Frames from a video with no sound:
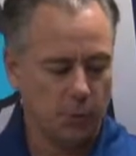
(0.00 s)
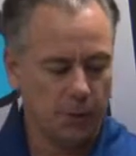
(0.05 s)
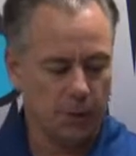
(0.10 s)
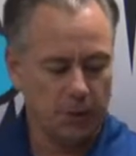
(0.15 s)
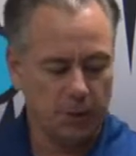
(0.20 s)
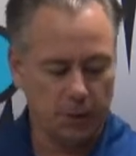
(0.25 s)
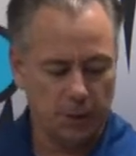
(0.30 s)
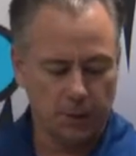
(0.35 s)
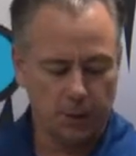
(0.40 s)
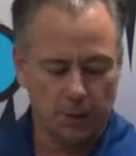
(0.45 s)

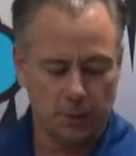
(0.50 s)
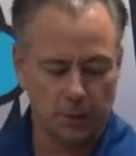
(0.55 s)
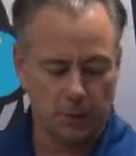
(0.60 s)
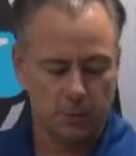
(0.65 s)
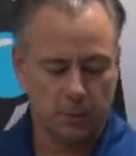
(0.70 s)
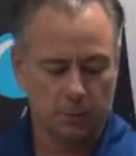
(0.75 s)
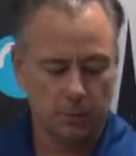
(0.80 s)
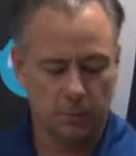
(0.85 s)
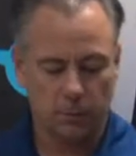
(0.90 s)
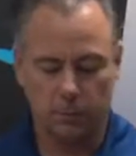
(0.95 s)
the
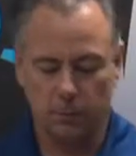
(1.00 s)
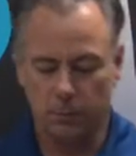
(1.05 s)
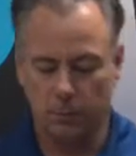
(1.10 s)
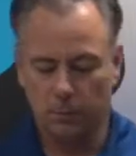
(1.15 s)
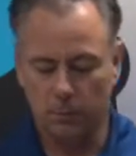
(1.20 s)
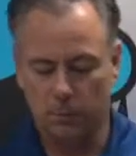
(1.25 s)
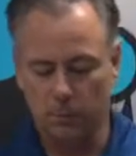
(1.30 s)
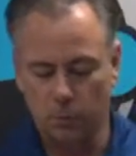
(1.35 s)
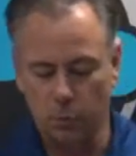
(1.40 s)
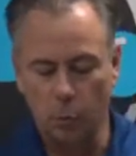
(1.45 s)

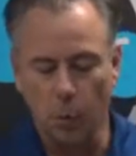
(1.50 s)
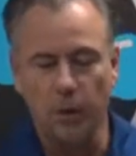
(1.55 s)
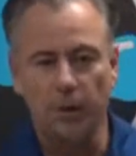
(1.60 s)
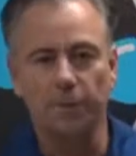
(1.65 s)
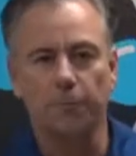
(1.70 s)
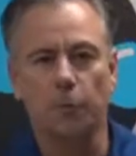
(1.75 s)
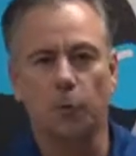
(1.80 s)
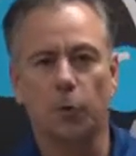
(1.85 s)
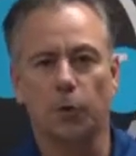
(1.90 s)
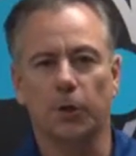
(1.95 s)

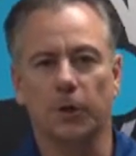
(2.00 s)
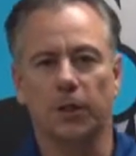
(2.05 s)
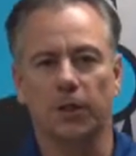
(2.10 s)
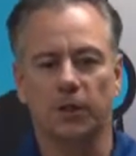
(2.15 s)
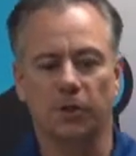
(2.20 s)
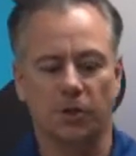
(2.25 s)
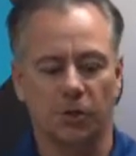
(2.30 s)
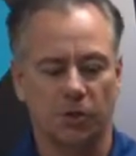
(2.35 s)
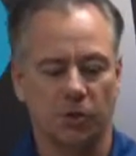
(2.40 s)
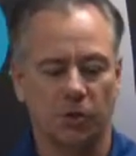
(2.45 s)

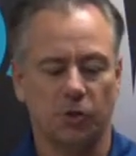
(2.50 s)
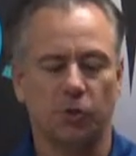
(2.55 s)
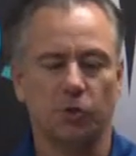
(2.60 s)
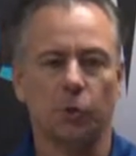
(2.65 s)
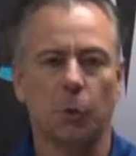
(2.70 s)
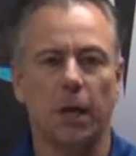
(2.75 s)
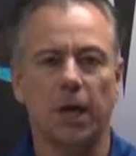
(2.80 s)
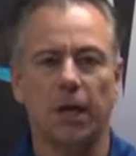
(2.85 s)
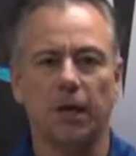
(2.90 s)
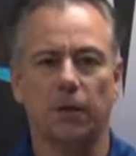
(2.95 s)
24-inch
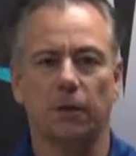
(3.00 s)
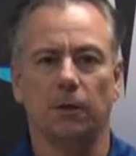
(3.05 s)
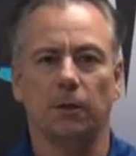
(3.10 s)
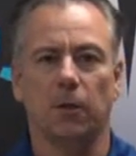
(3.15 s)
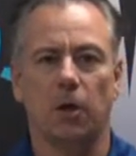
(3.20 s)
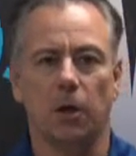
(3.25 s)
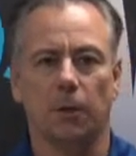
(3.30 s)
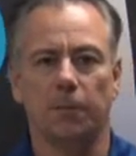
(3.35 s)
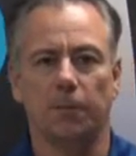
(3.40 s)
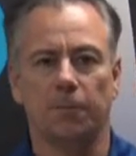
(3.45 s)
straight
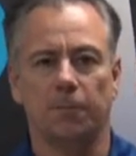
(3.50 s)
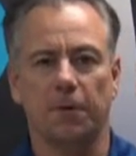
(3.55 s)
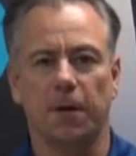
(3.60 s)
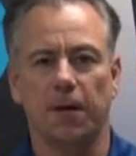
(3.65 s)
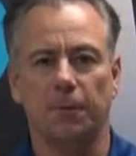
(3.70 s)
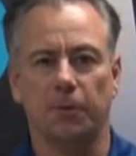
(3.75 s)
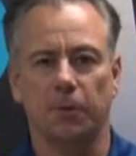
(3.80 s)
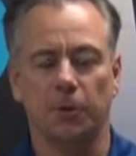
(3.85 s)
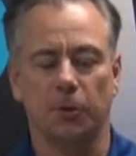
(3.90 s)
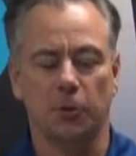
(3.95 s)
carbon
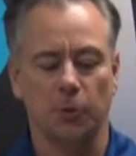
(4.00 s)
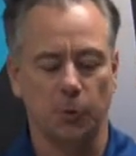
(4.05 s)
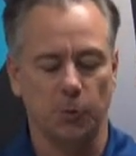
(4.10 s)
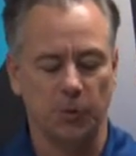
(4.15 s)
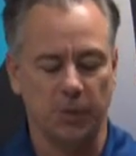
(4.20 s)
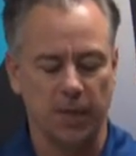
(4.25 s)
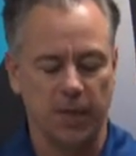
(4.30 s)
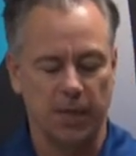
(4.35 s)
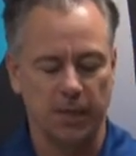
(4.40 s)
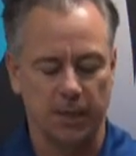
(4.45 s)
fiber
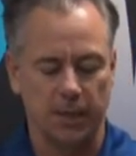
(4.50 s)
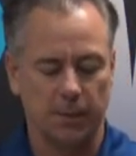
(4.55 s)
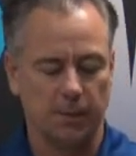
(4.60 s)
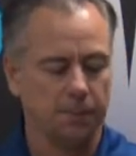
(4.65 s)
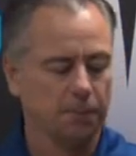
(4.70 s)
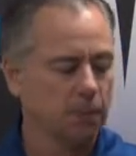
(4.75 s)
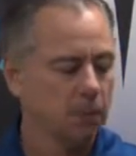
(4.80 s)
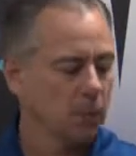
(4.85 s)
gooseneck.